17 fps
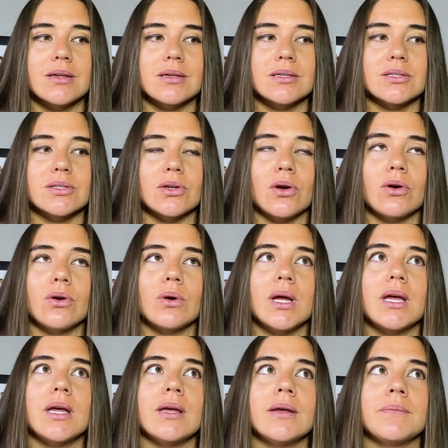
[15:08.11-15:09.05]
So
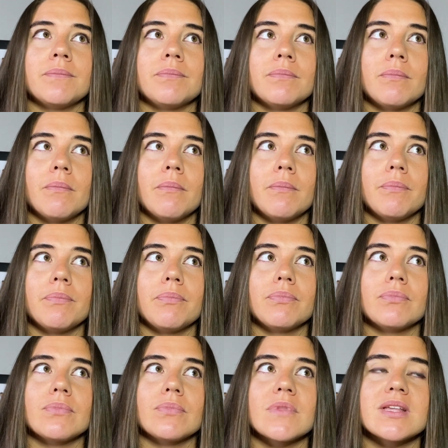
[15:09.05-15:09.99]

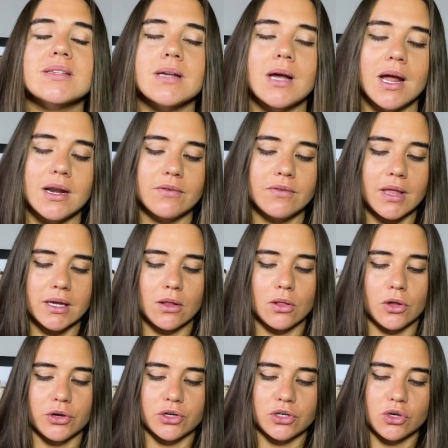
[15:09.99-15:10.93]
it's kind of like a
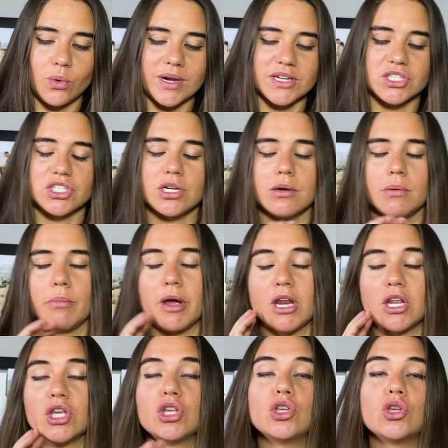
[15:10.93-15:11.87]
loaded question, but
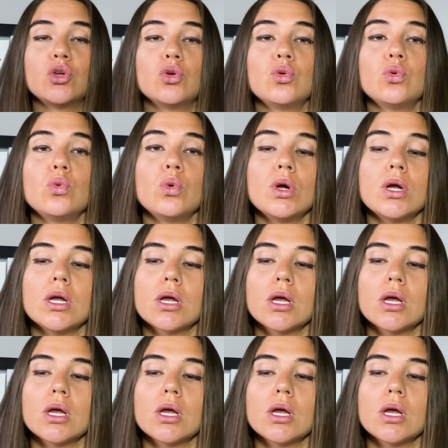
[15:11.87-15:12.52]
you